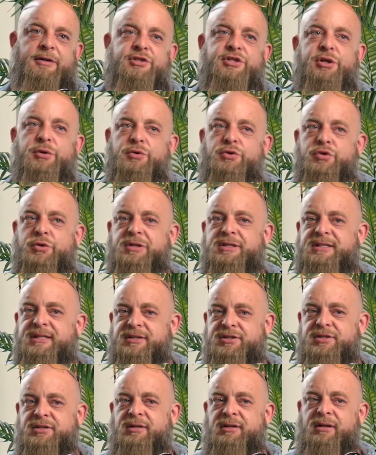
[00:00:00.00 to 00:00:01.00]
So
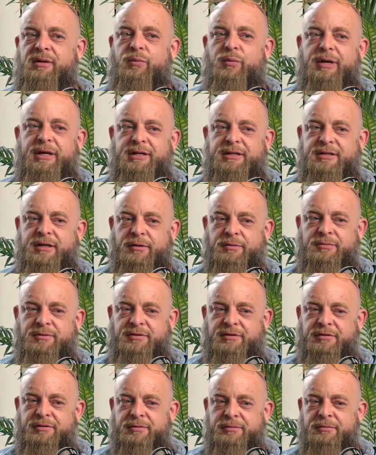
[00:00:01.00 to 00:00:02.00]
traditionally, we
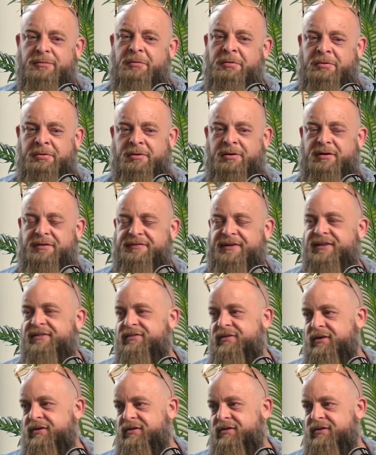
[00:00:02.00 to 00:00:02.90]
don't do events